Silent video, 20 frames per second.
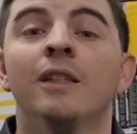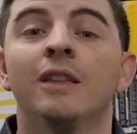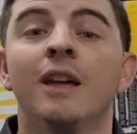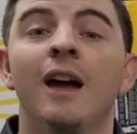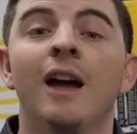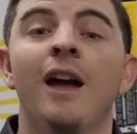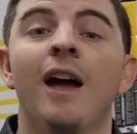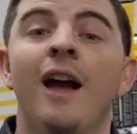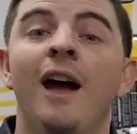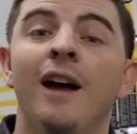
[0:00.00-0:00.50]

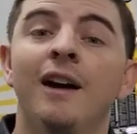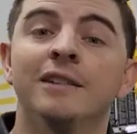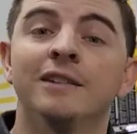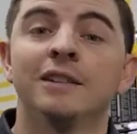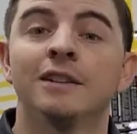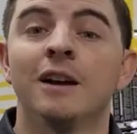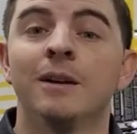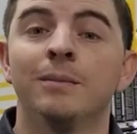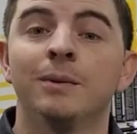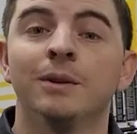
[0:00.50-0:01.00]
that has a
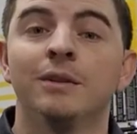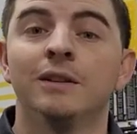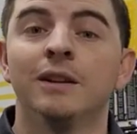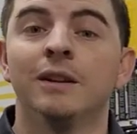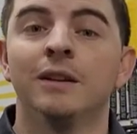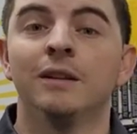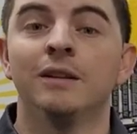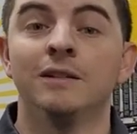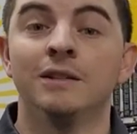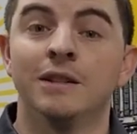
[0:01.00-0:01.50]
couple of
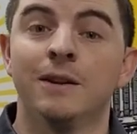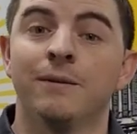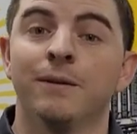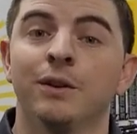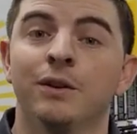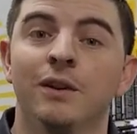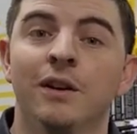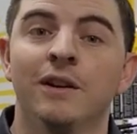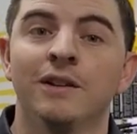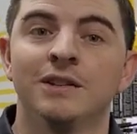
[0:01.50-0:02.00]
different
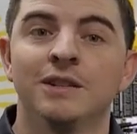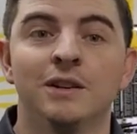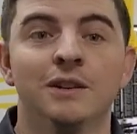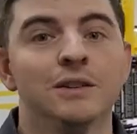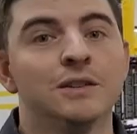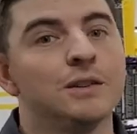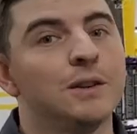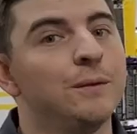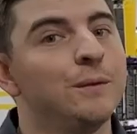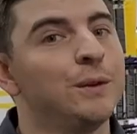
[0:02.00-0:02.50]
cars here,
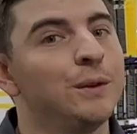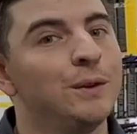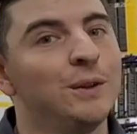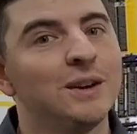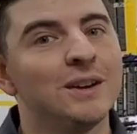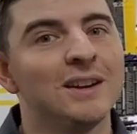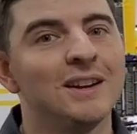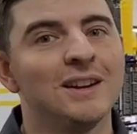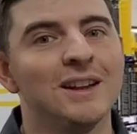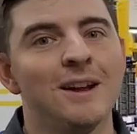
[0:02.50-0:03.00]
so if you're
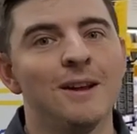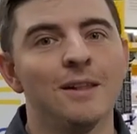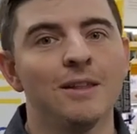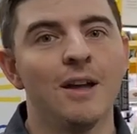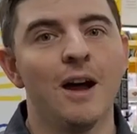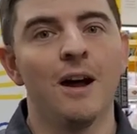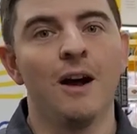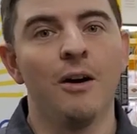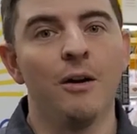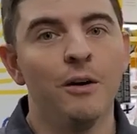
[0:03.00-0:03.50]
looking to get
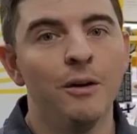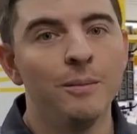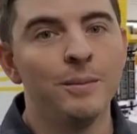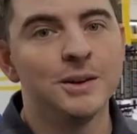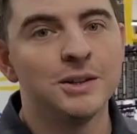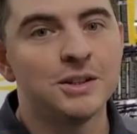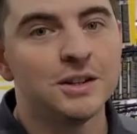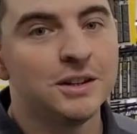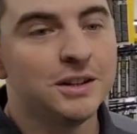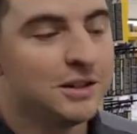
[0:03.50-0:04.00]
a whole
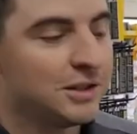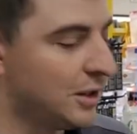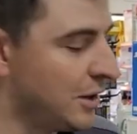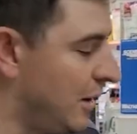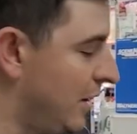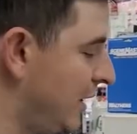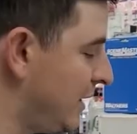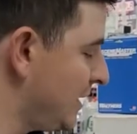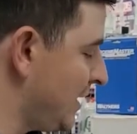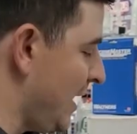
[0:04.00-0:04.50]
bunch of these
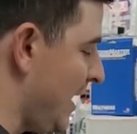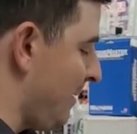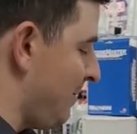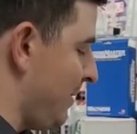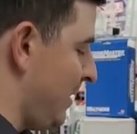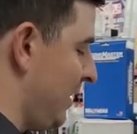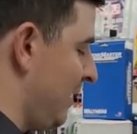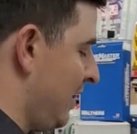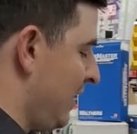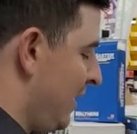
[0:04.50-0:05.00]
cars
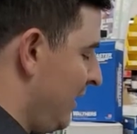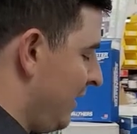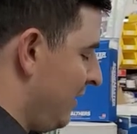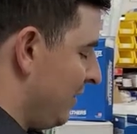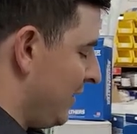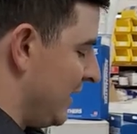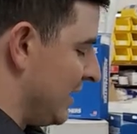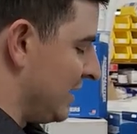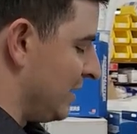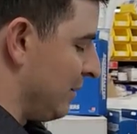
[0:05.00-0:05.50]
happening,
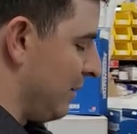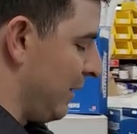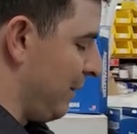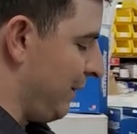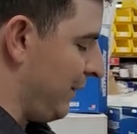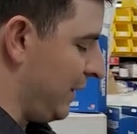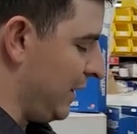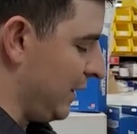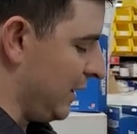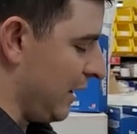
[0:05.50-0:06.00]
that's the way
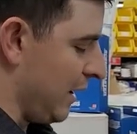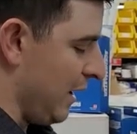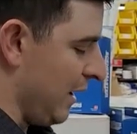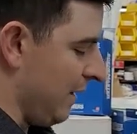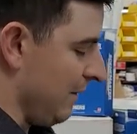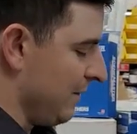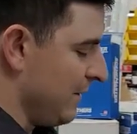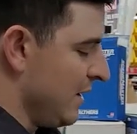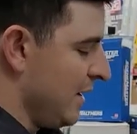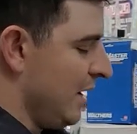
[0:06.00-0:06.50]
for you to
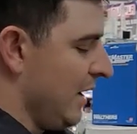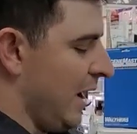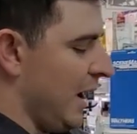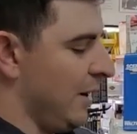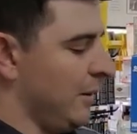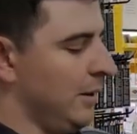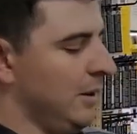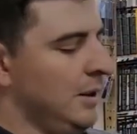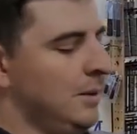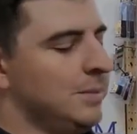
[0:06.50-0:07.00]
go. I
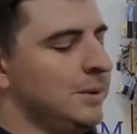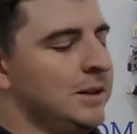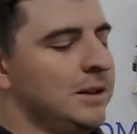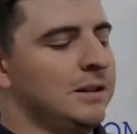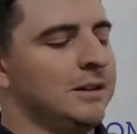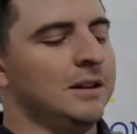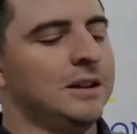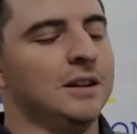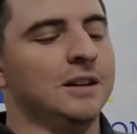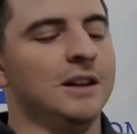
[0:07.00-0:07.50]
really
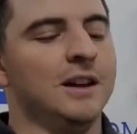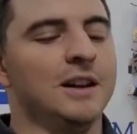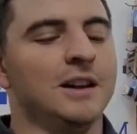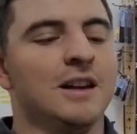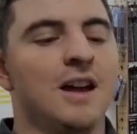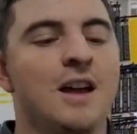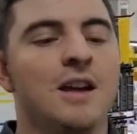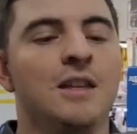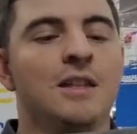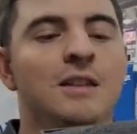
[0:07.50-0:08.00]
particularly like
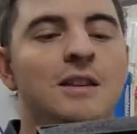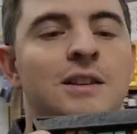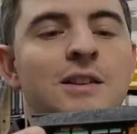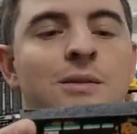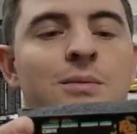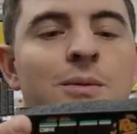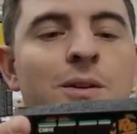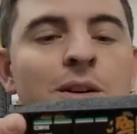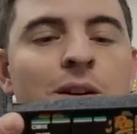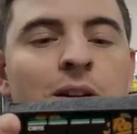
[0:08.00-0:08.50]
this
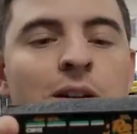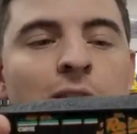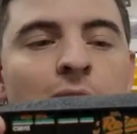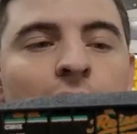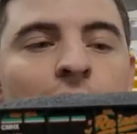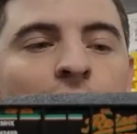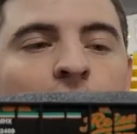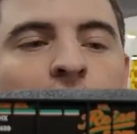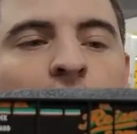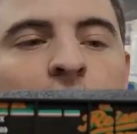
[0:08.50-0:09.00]
one here.
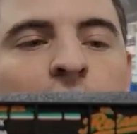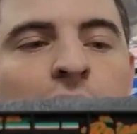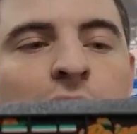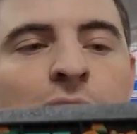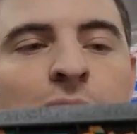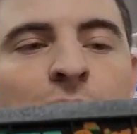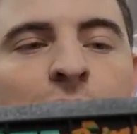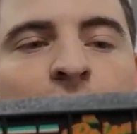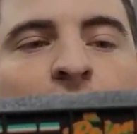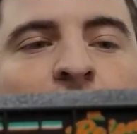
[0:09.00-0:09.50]
I think
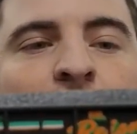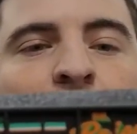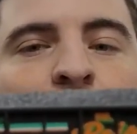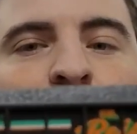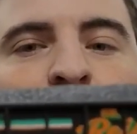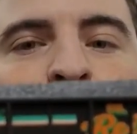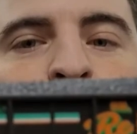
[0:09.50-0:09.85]
this one just looks